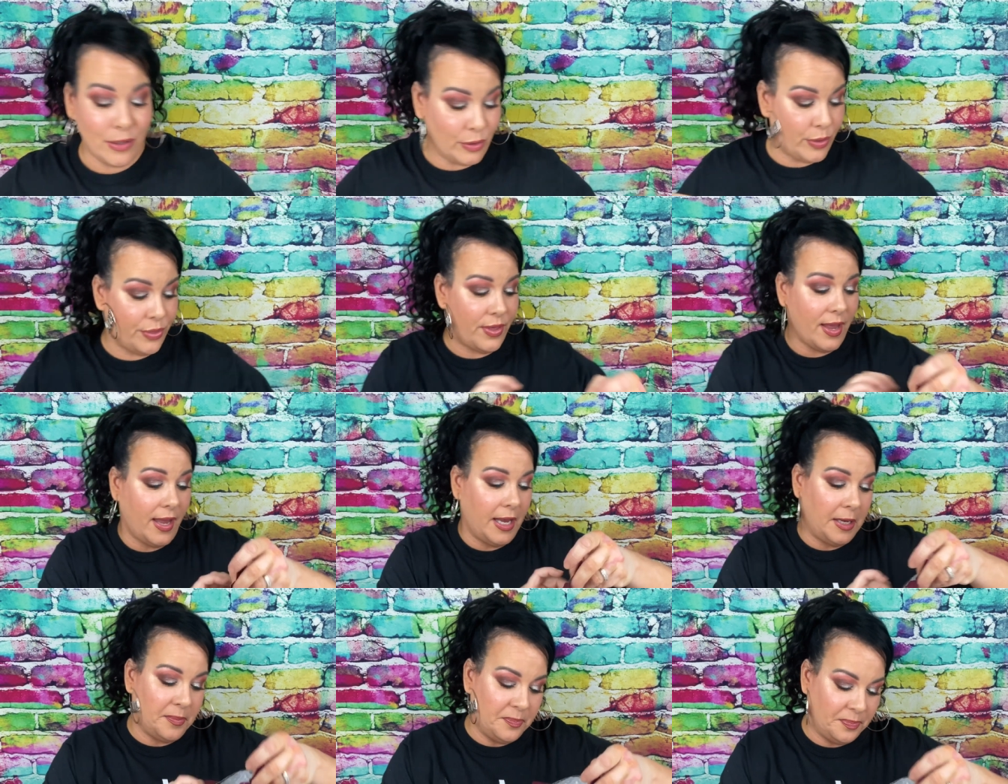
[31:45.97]
little
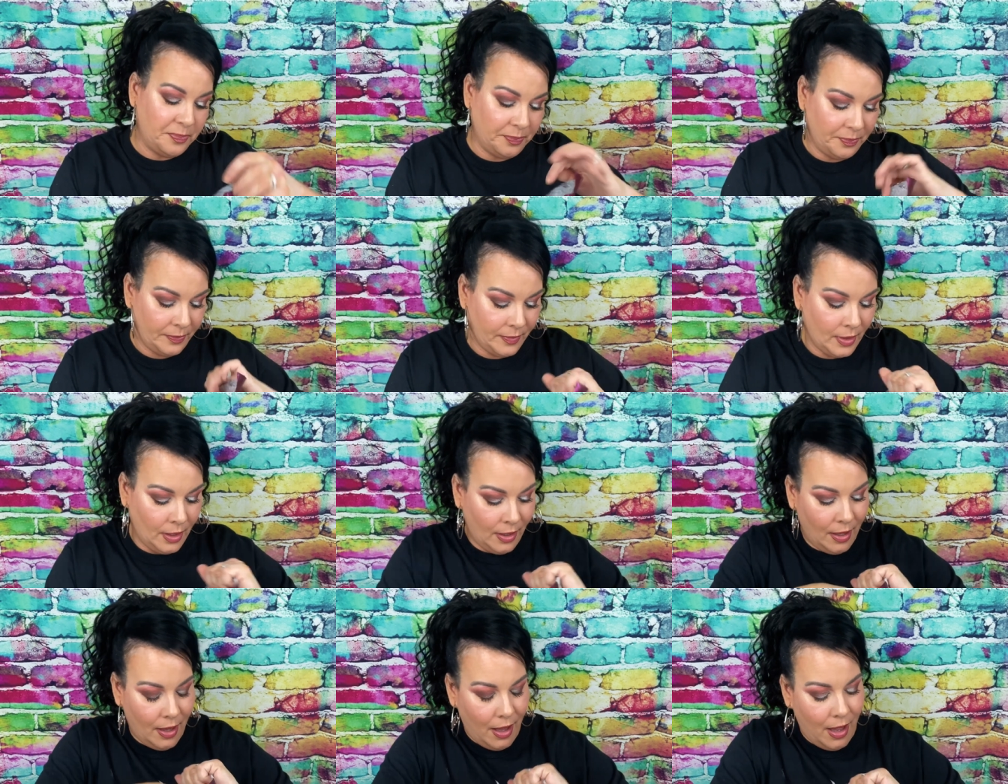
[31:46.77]
thing.
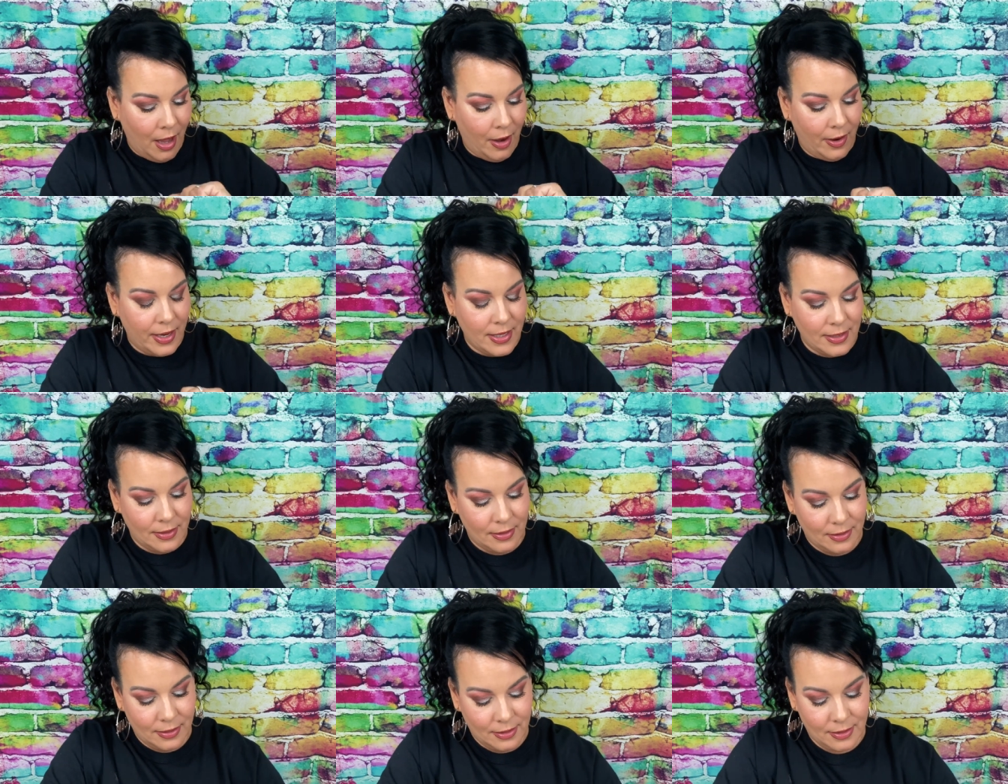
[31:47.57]
All right.
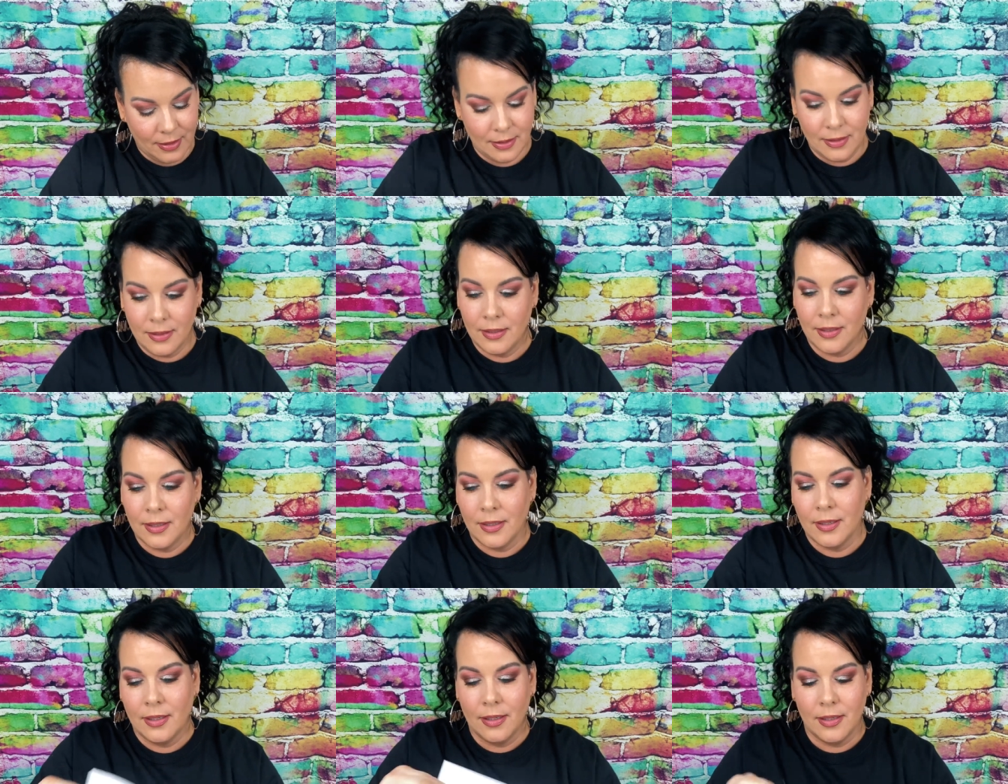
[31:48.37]

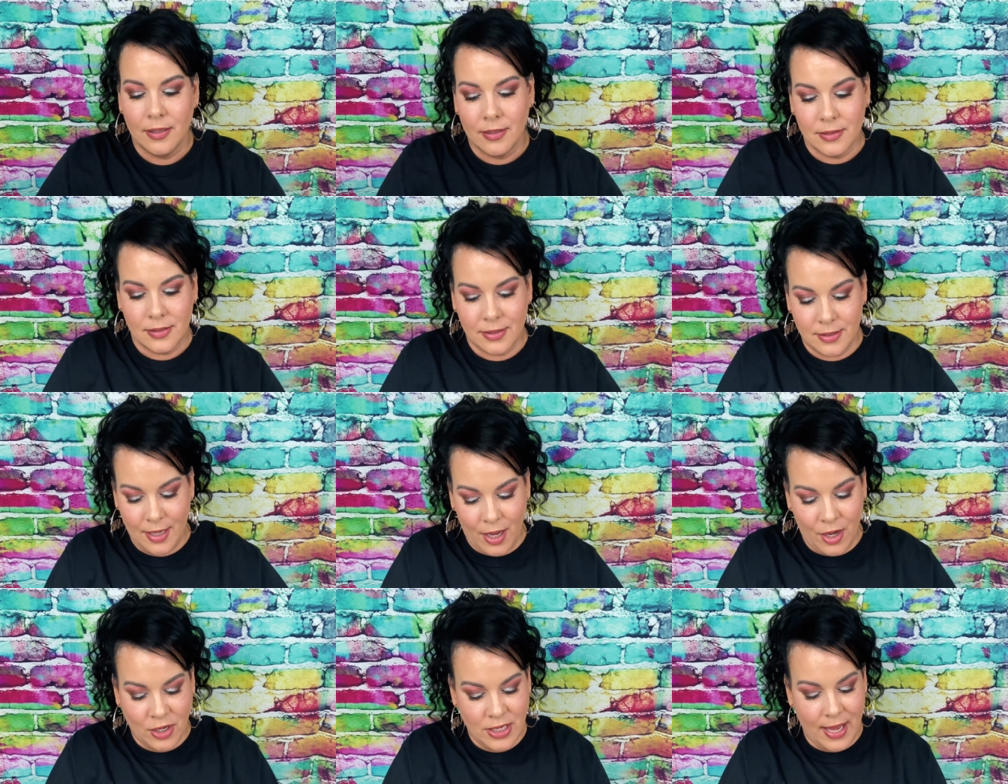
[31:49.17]

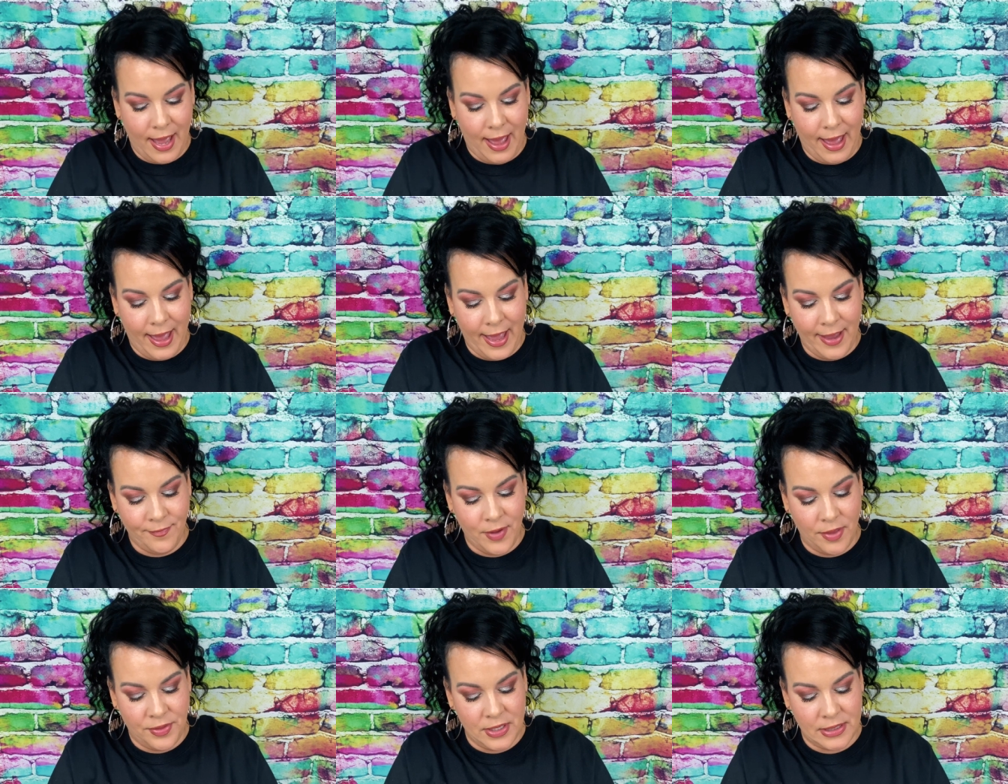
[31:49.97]
So you
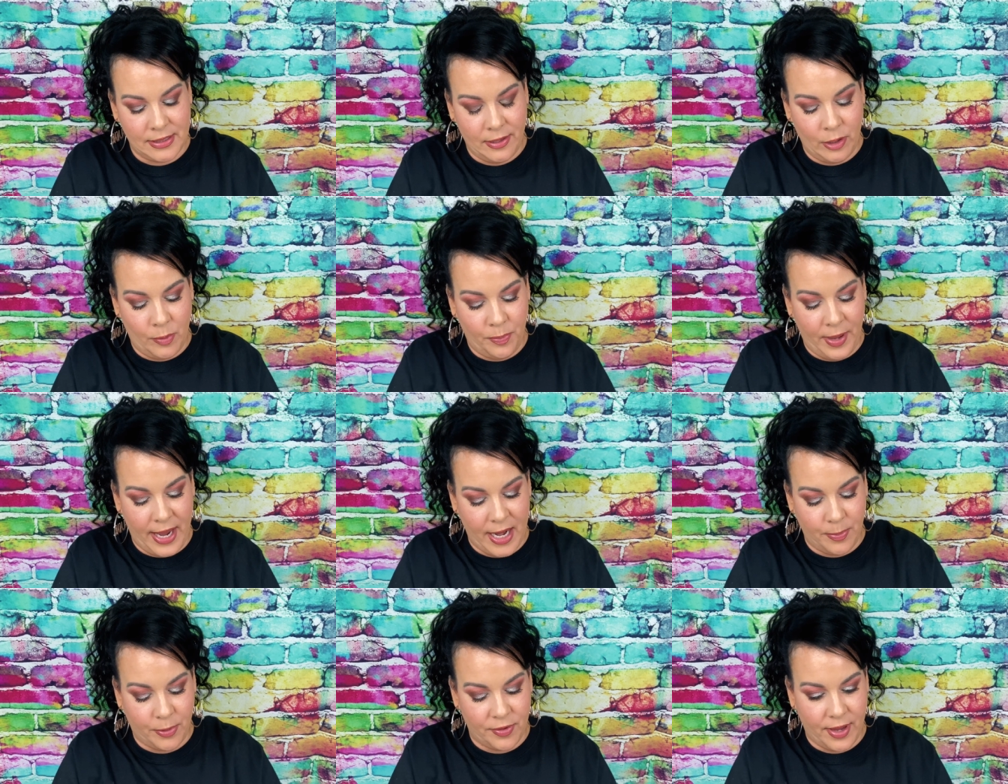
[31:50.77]
have this little
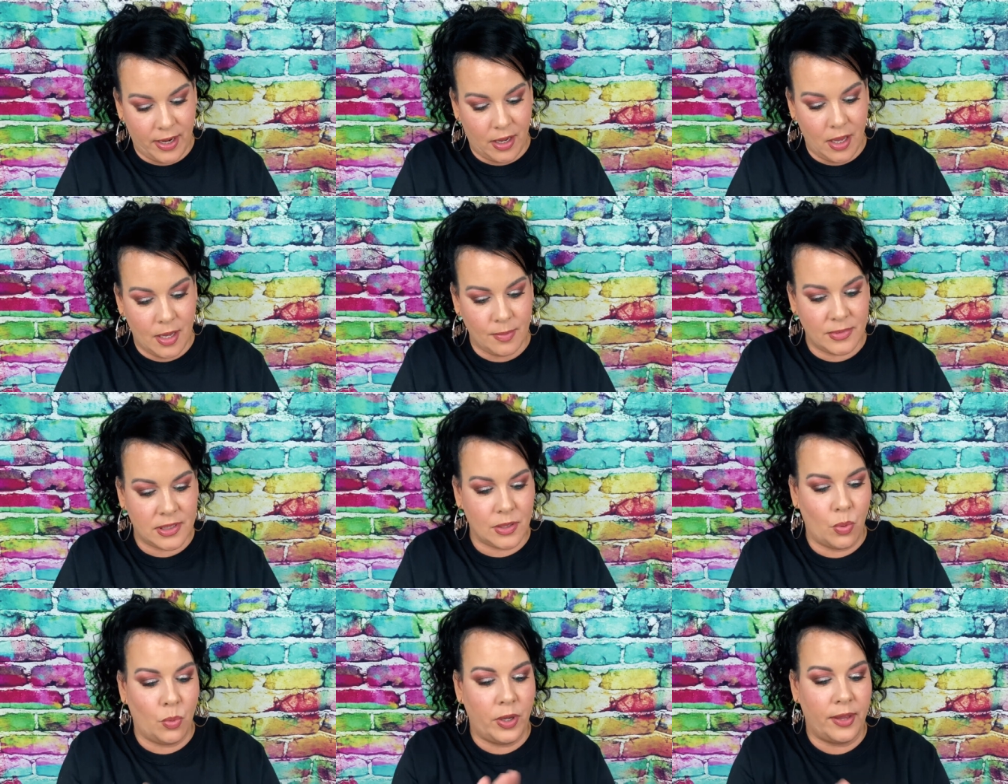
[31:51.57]
paper that
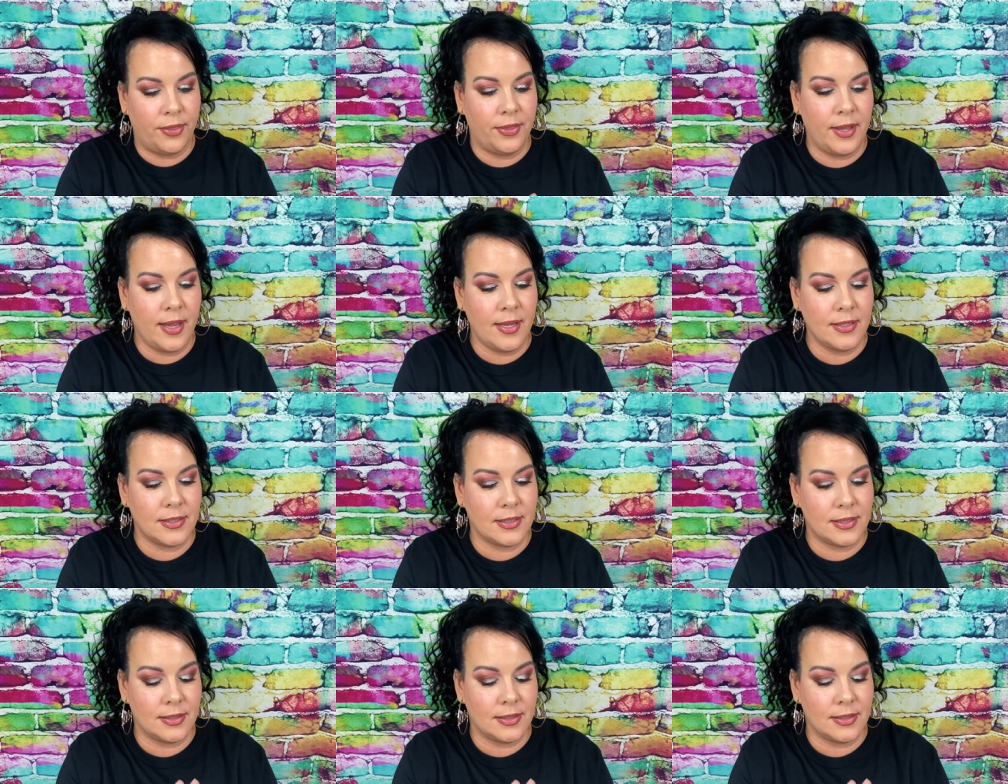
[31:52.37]
comes with it.